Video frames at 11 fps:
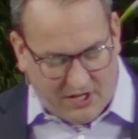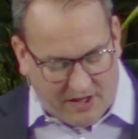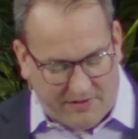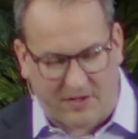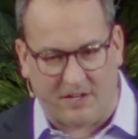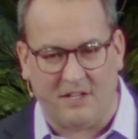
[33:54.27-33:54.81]

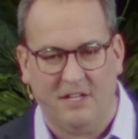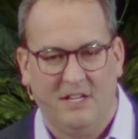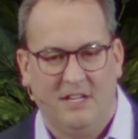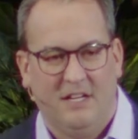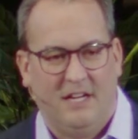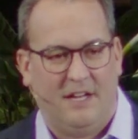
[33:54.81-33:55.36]
other.
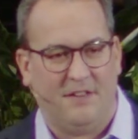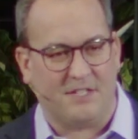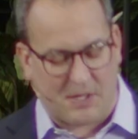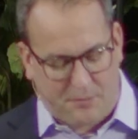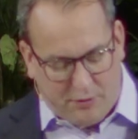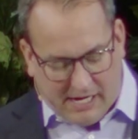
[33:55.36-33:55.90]
And this
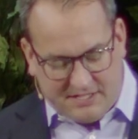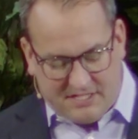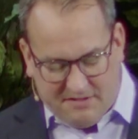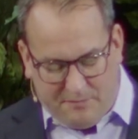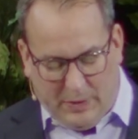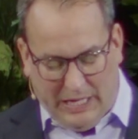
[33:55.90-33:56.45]

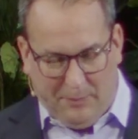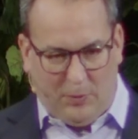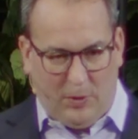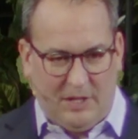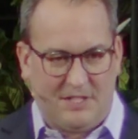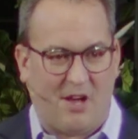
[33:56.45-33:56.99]
oppressive
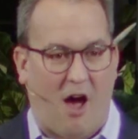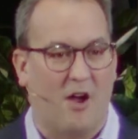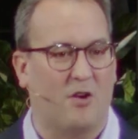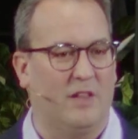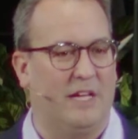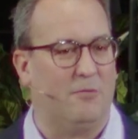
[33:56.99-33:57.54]
people is
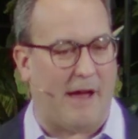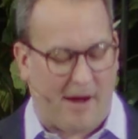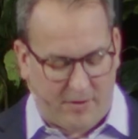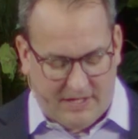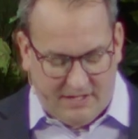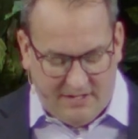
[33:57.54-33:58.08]
utterly
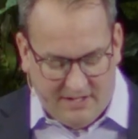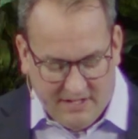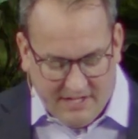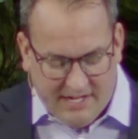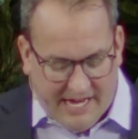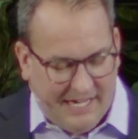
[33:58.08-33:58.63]
routed,
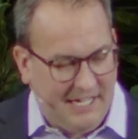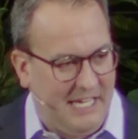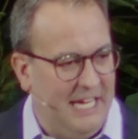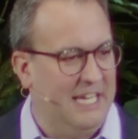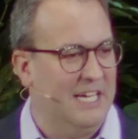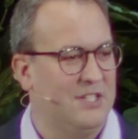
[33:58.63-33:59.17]
and
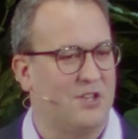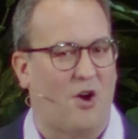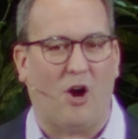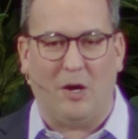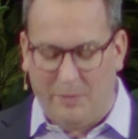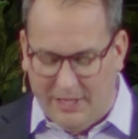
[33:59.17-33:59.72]
Gideon's
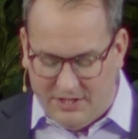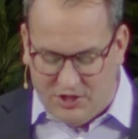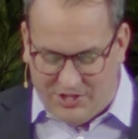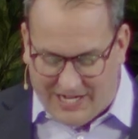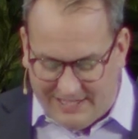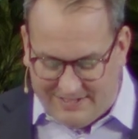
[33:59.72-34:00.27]
army
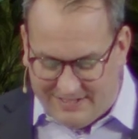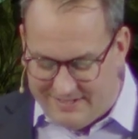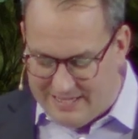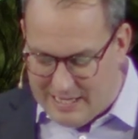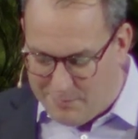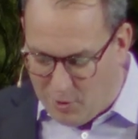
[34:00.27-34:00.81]
chases
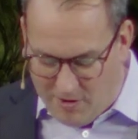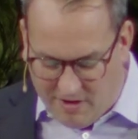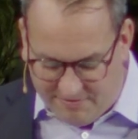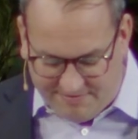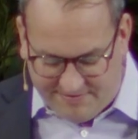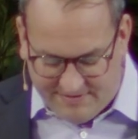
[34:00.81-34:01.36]
them
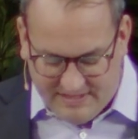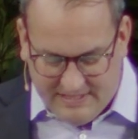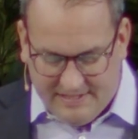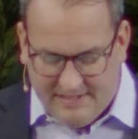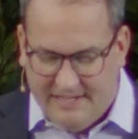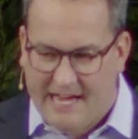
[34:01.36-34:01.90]
off.
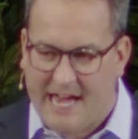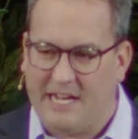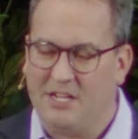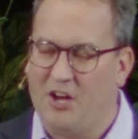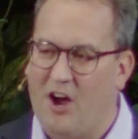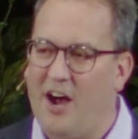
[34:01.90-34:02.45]

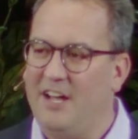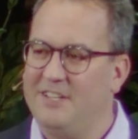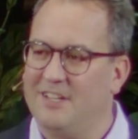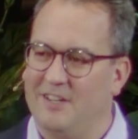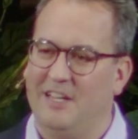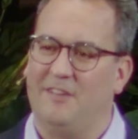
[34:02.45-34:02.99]
And God
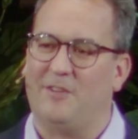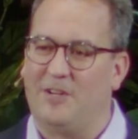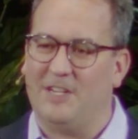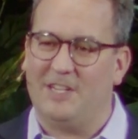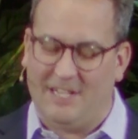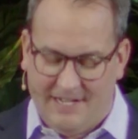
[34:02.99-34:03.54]

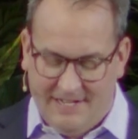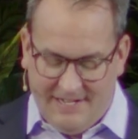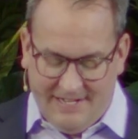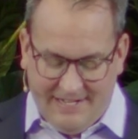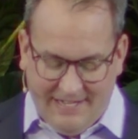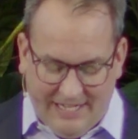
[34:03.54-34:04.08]
delivered
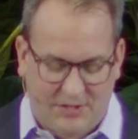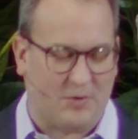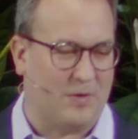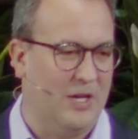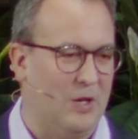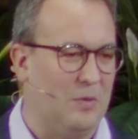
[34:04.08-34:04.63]

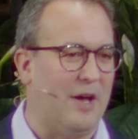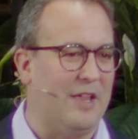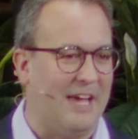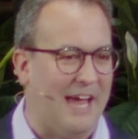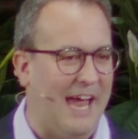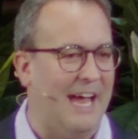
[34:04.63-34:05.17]
Israel
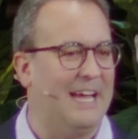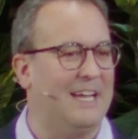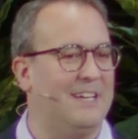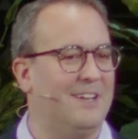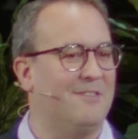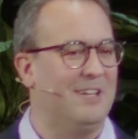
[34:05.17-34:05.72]
the
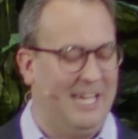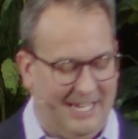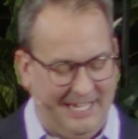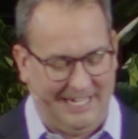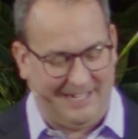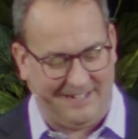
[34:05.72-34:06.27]
hand of
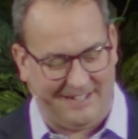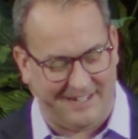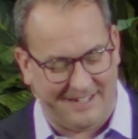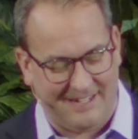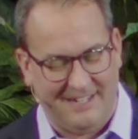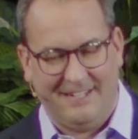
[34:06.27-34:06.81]
Gideon.
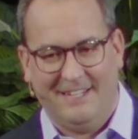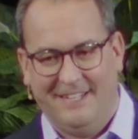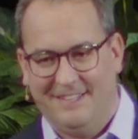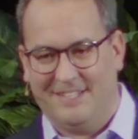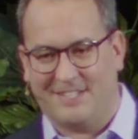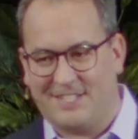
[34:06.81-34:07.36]

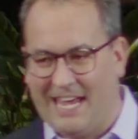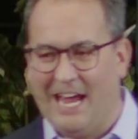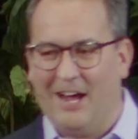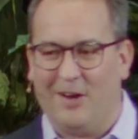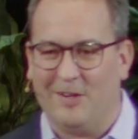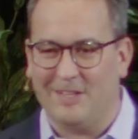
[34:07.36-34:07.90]
The
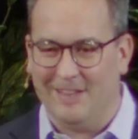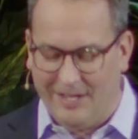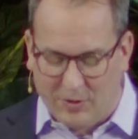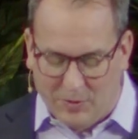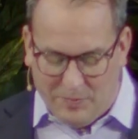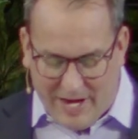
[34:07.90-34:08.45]
scared
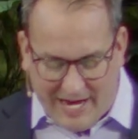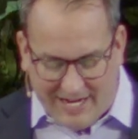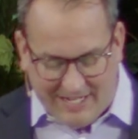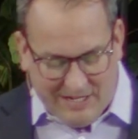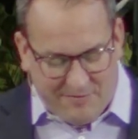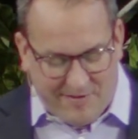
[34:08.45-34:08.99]
little man
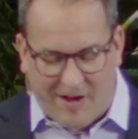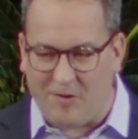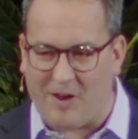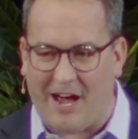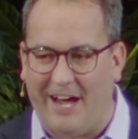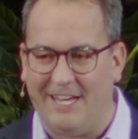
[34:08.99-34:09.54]
he found
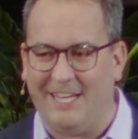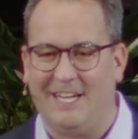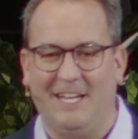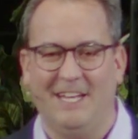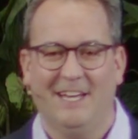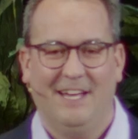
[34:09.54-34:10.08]

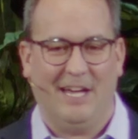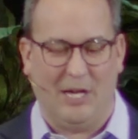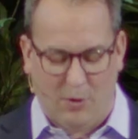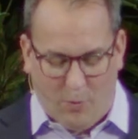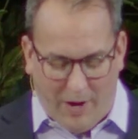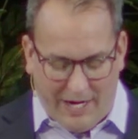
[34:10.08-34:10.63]
hiding in a
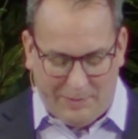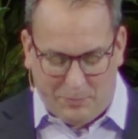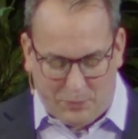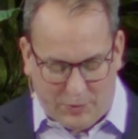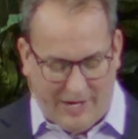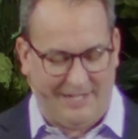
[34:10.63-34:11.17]
wine
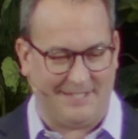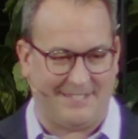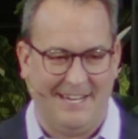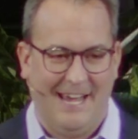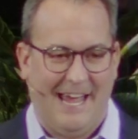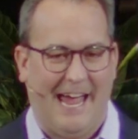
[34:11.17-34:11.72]
press,
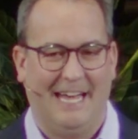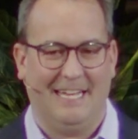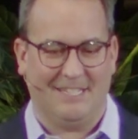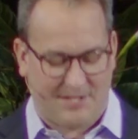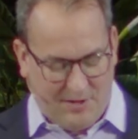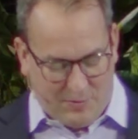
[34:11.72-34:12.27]
and
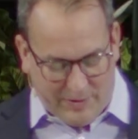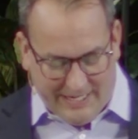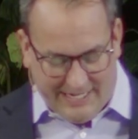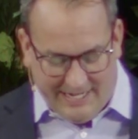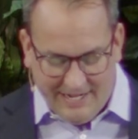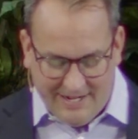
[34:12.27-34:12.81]
his
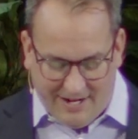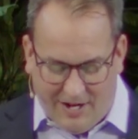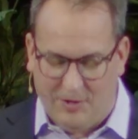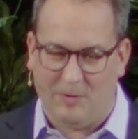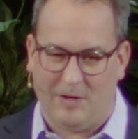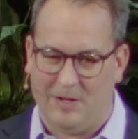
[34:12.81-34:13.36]
three
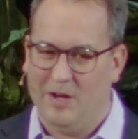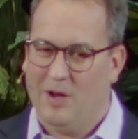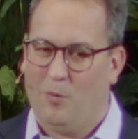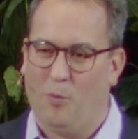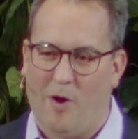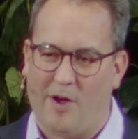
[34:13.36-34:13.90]
hundred
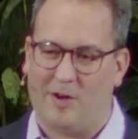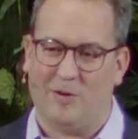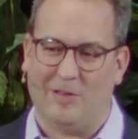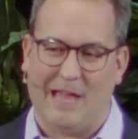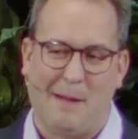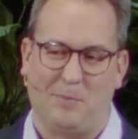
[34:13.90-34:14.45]
water
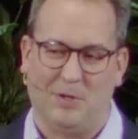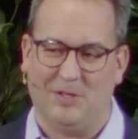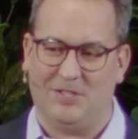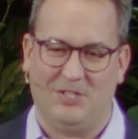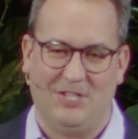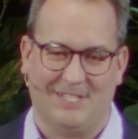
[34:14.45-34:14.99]

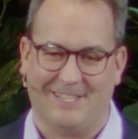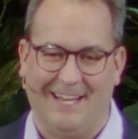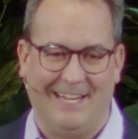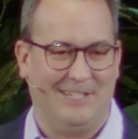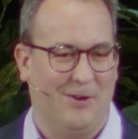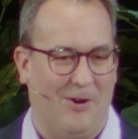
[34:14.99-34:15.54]
lappers just
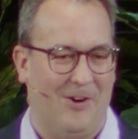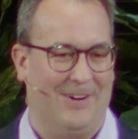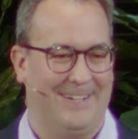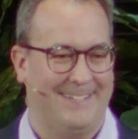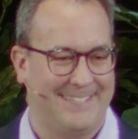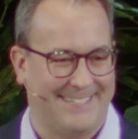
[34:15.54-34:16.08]
like
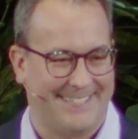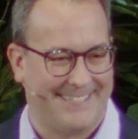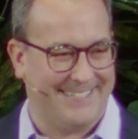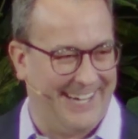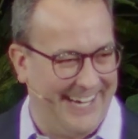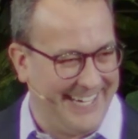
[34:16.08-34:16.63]
dogs,
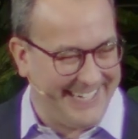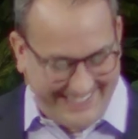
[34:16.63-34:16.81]
right?